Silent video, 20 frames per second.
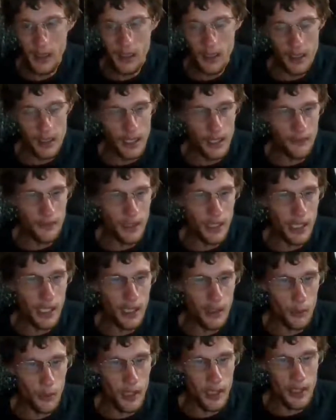because I figured
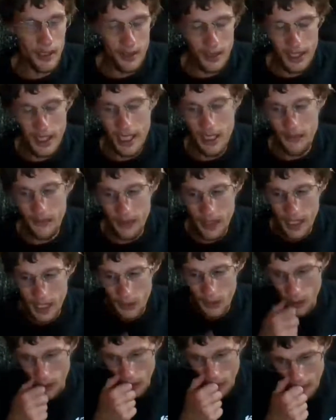out a way to save and
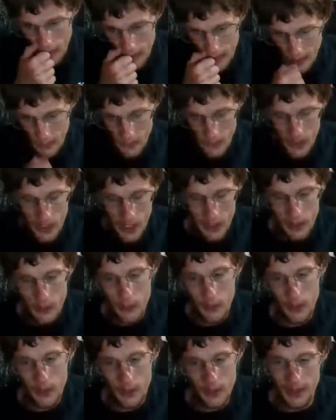download some.
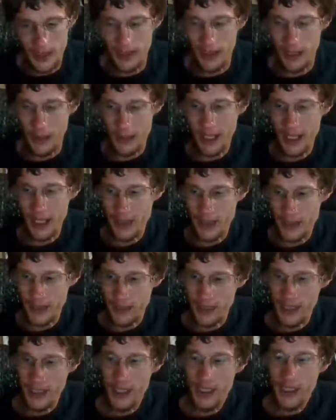So I'm kind of
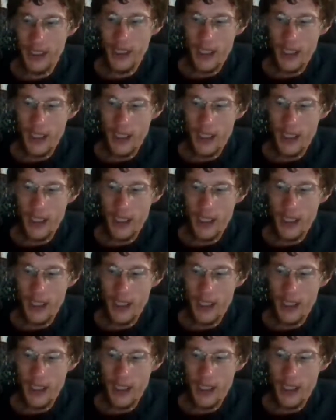doing